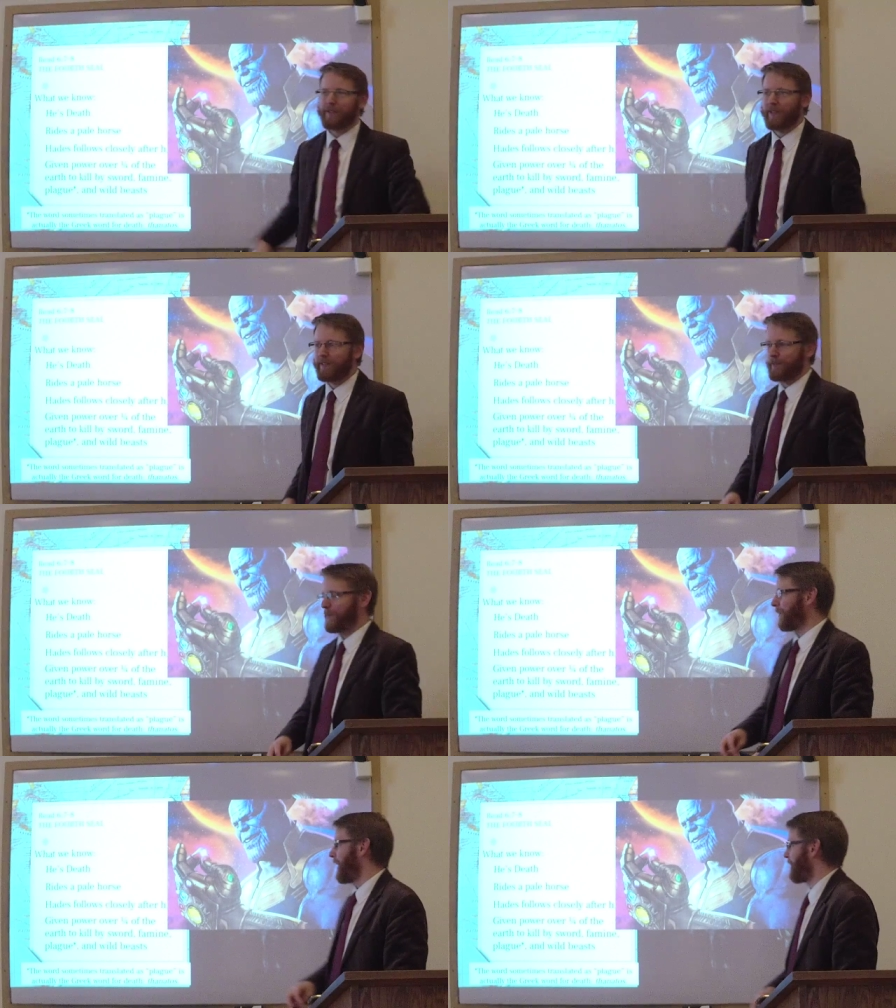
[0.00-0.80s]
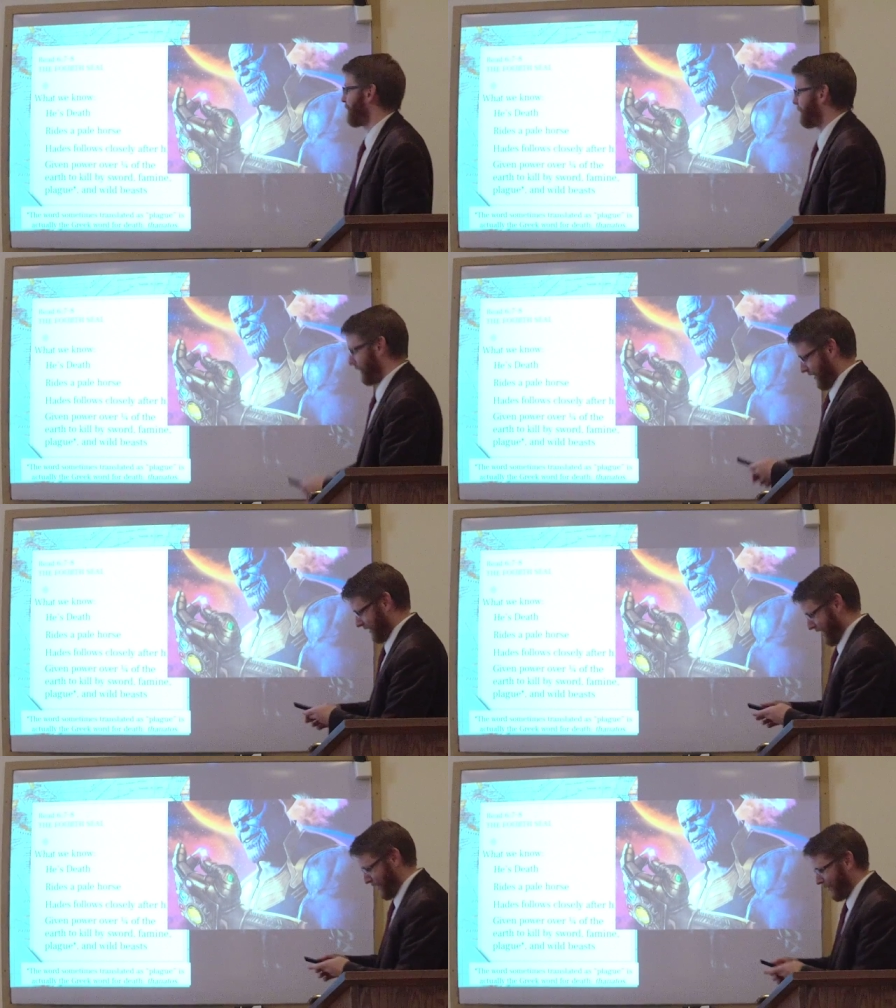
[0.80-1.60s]
That's his big master plan.
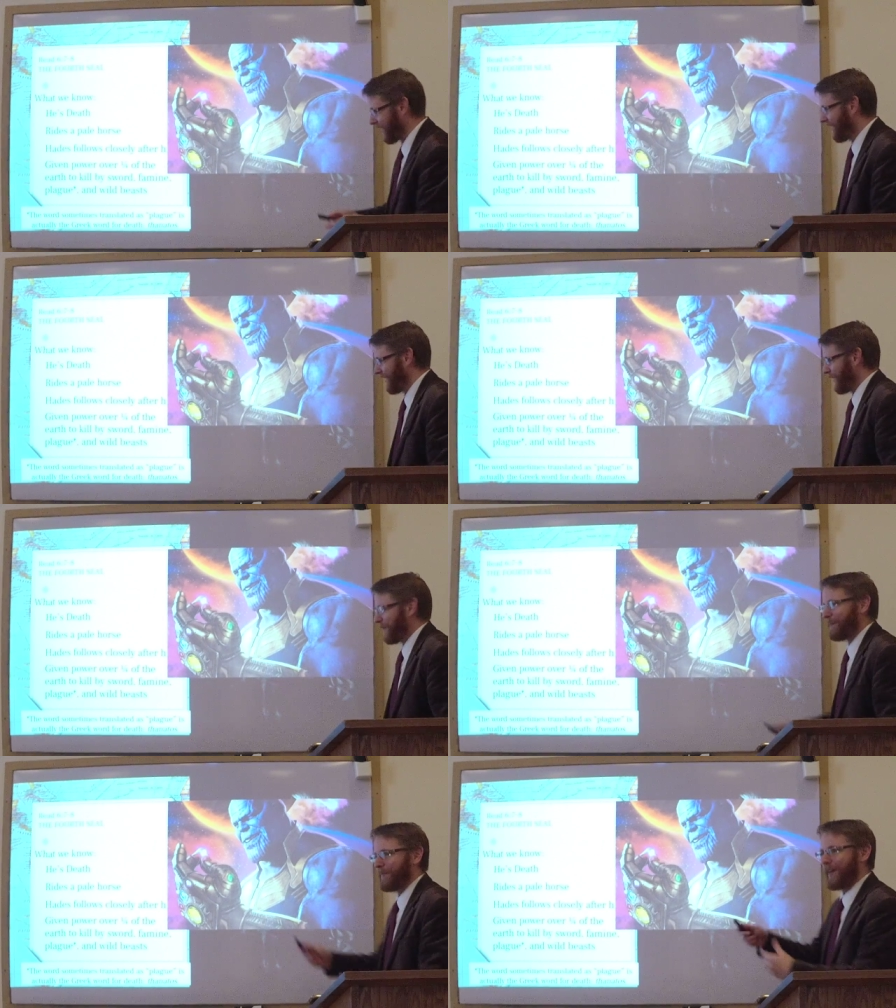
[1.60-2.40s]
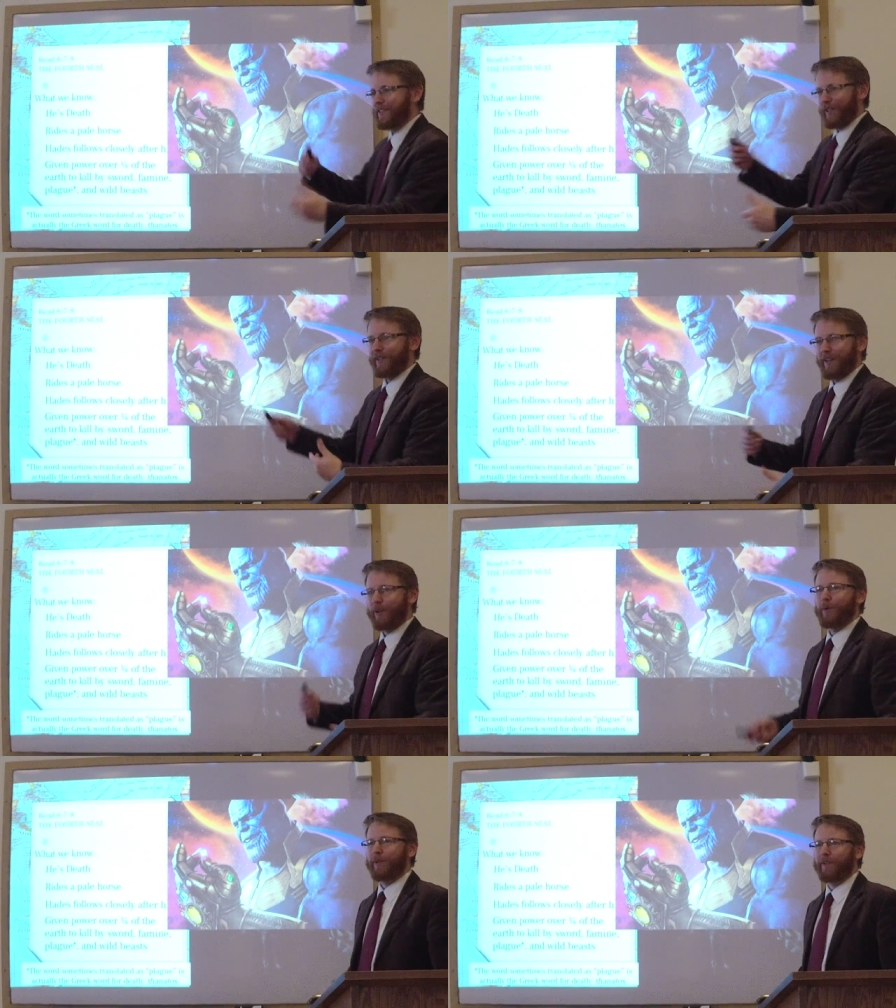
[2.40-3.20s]
Anyway, it's a, a
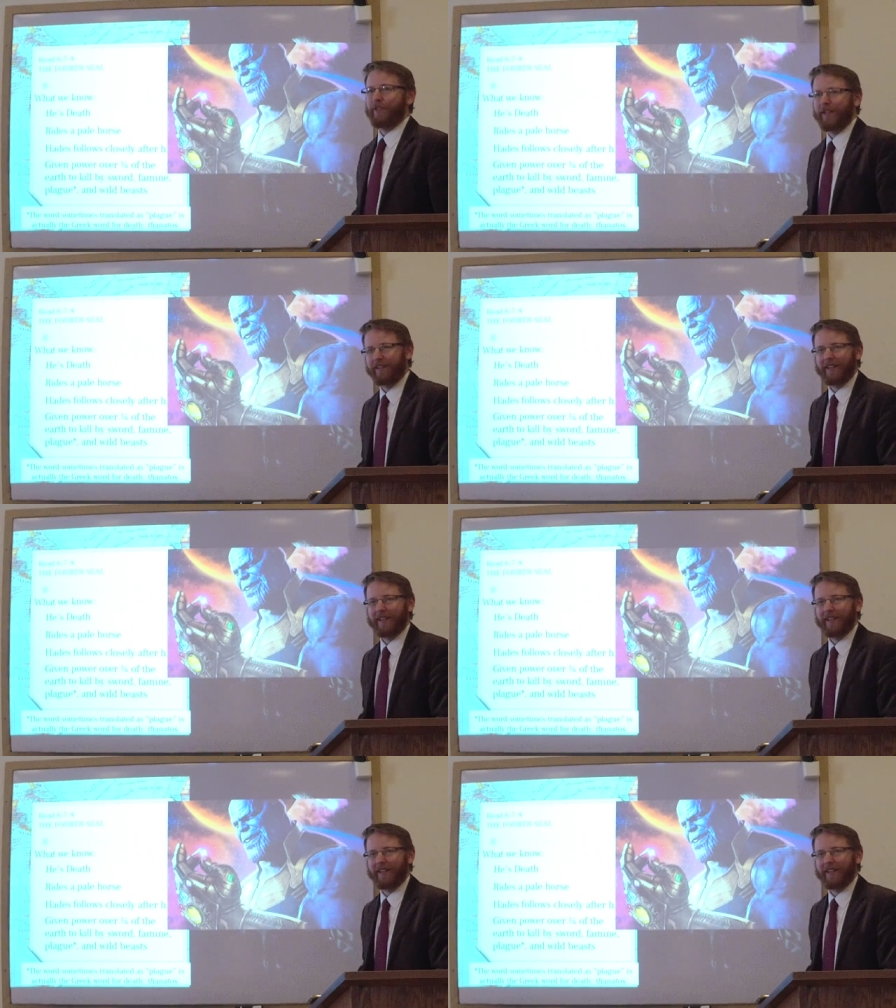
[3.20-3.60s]
cool little thing.